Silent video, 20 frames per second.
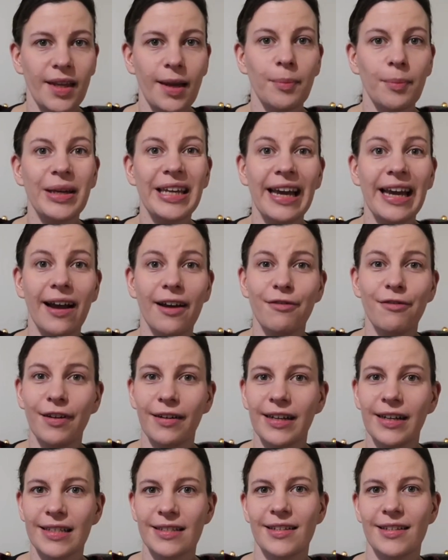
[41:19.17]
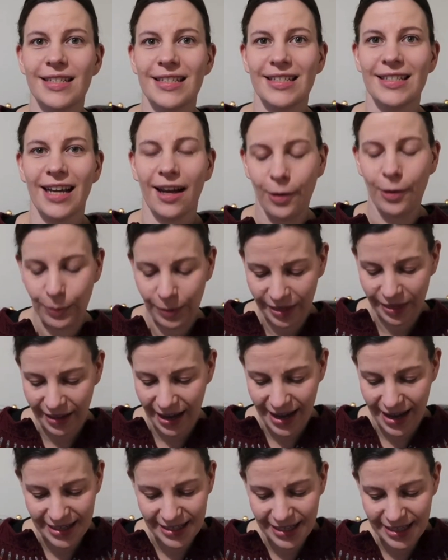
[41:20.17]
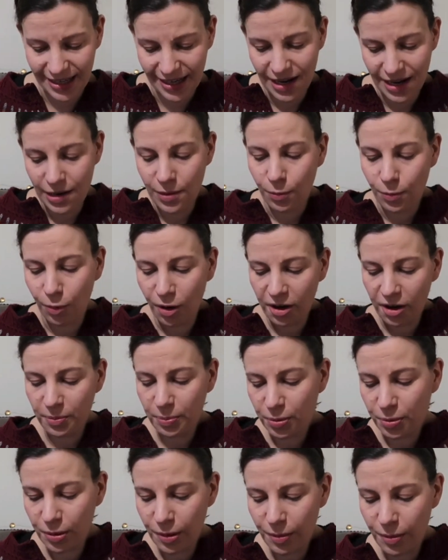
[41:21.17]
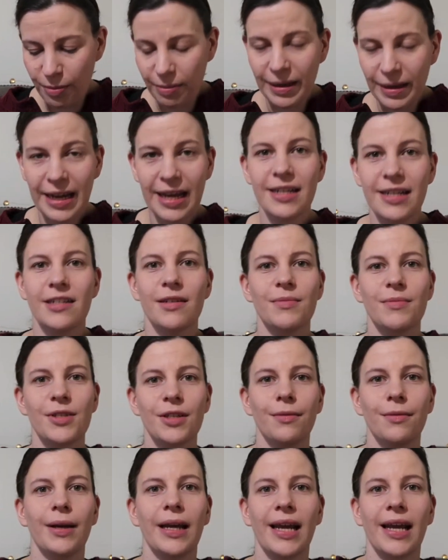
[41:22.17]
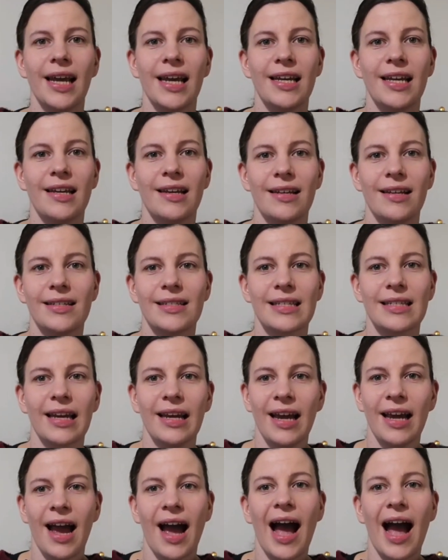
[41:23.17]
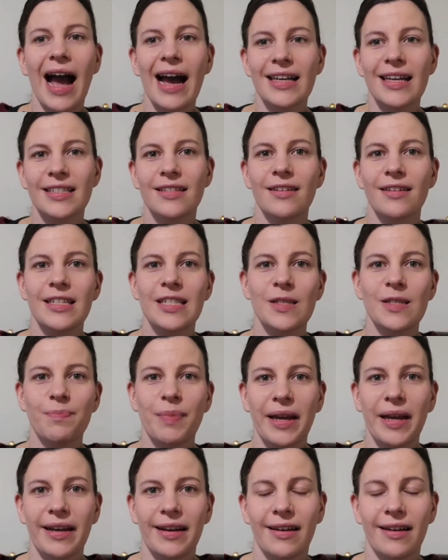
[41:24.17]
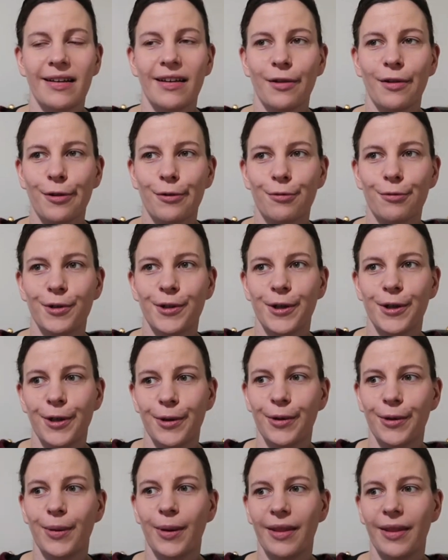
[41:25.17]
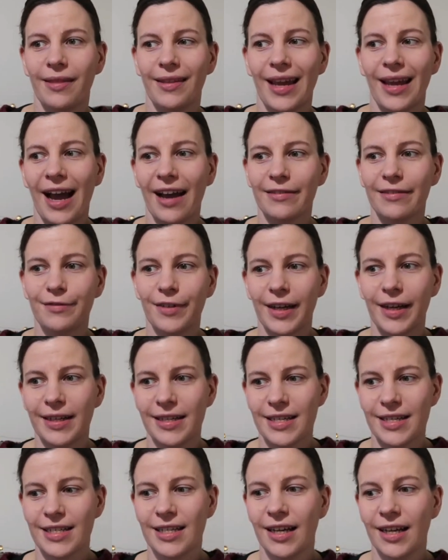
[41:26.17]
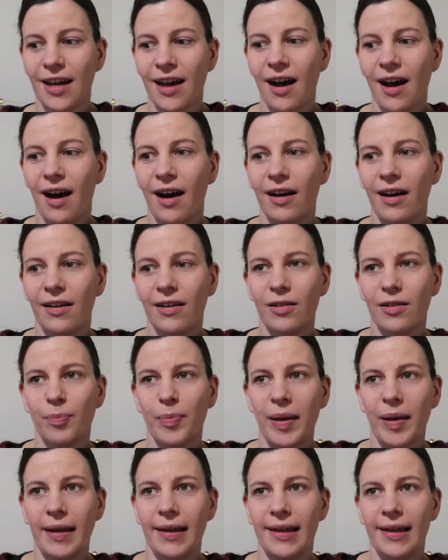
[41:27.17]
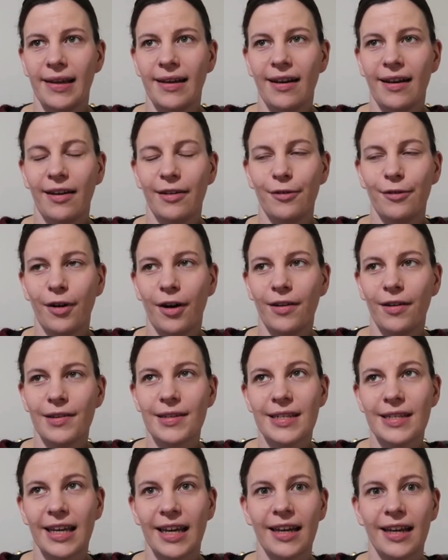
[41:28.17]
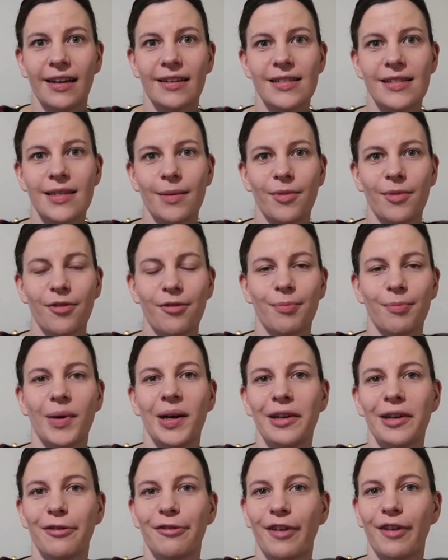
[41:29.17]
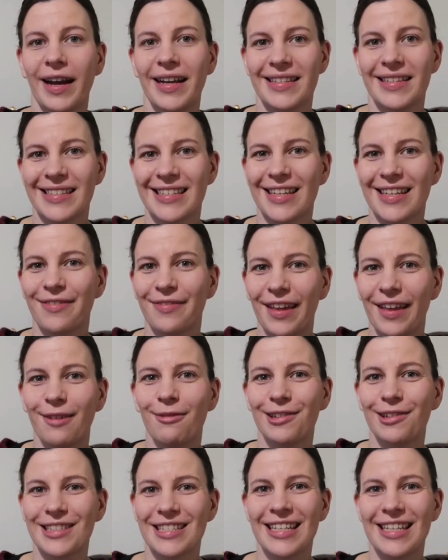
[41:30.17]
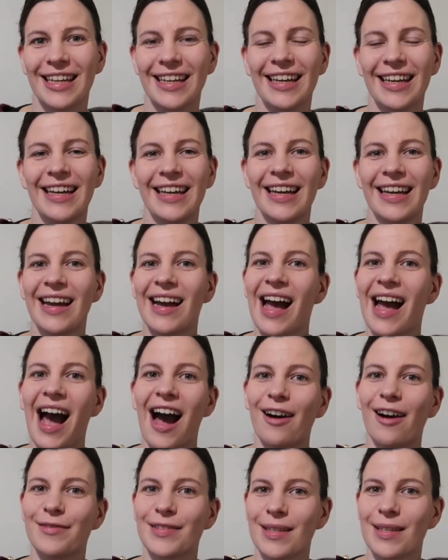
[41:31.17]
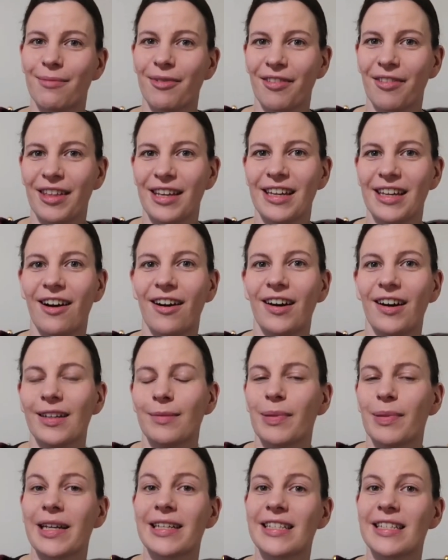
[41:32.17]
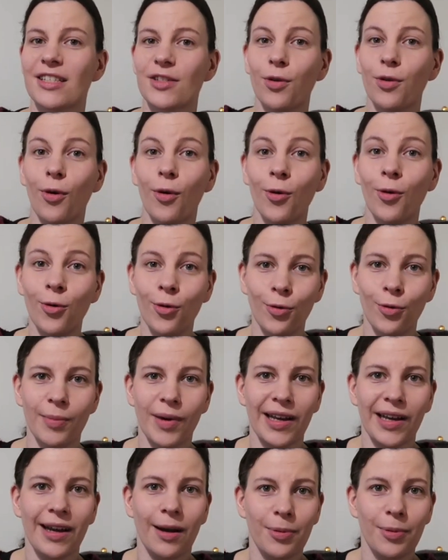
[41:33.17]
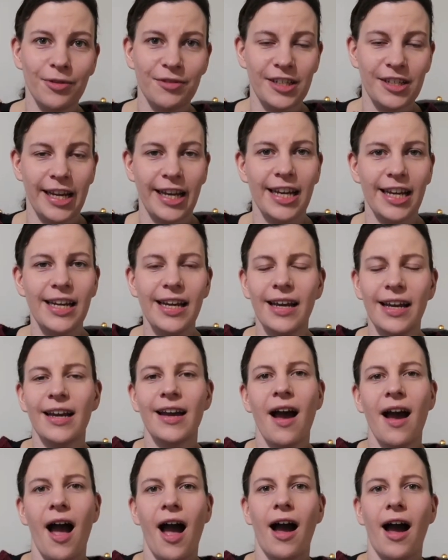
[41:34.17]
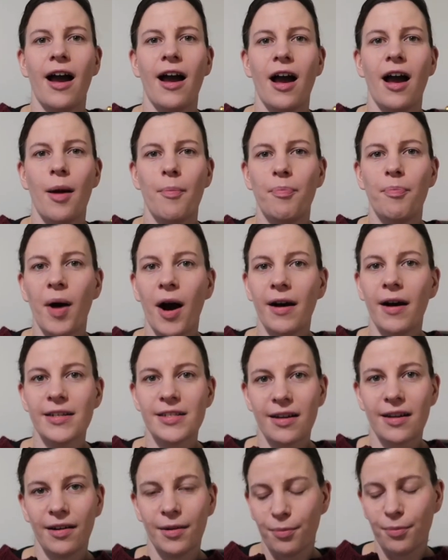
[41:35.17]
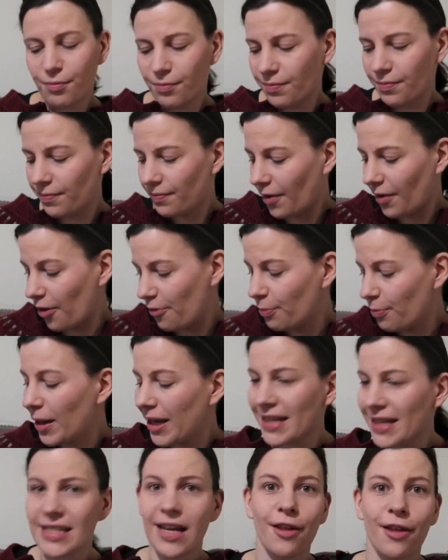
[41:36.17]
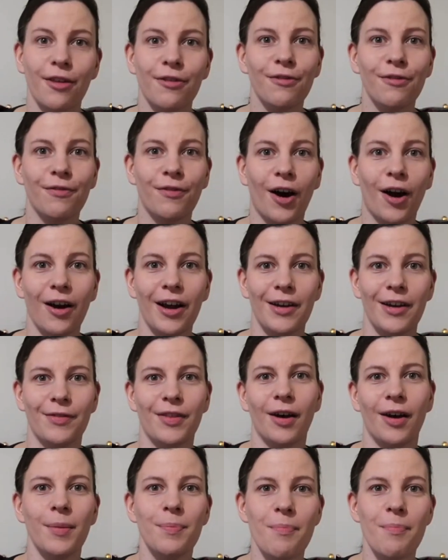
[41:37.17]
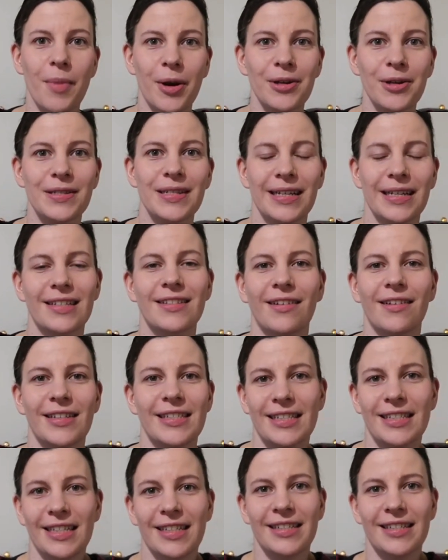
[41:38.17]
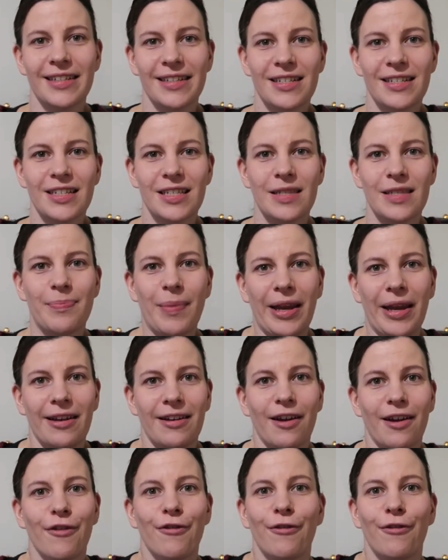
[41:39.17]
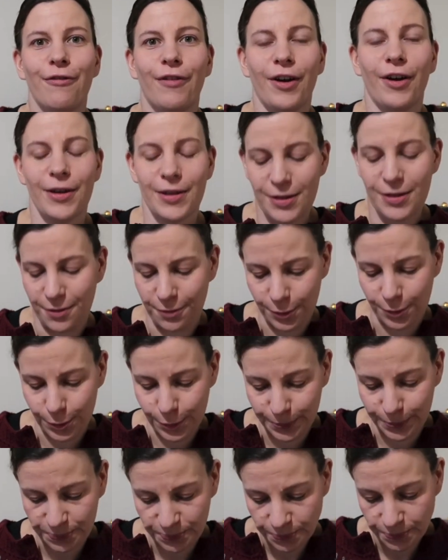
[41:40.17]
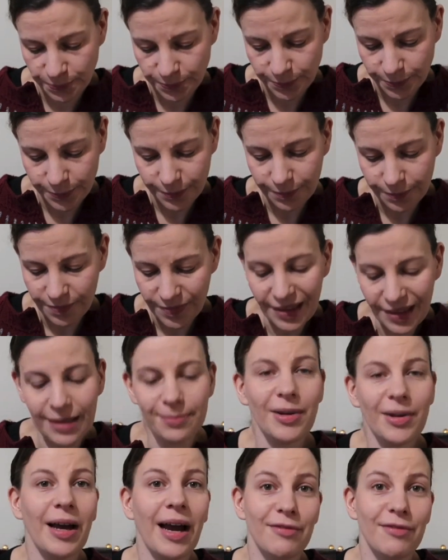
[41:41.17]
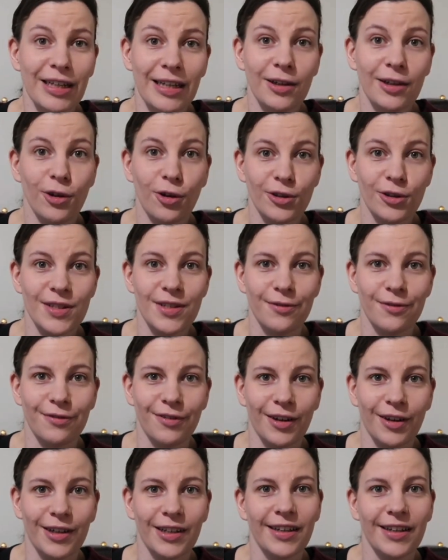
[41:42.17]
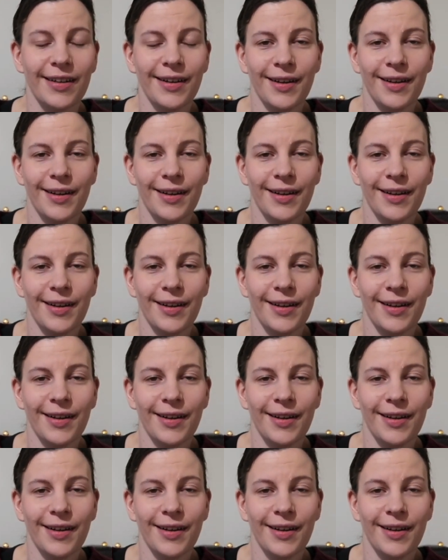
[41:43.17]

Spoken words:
But yeah, very excited to get on with that. What I'll probably end up doing is, as I spin through the advent, I'll be kind of asking some of my friends if they want to have some of the yarn, because it's not all my cup of tea, but I've picked out the 5 that I'm most excited to spin first of all, and having lots of fun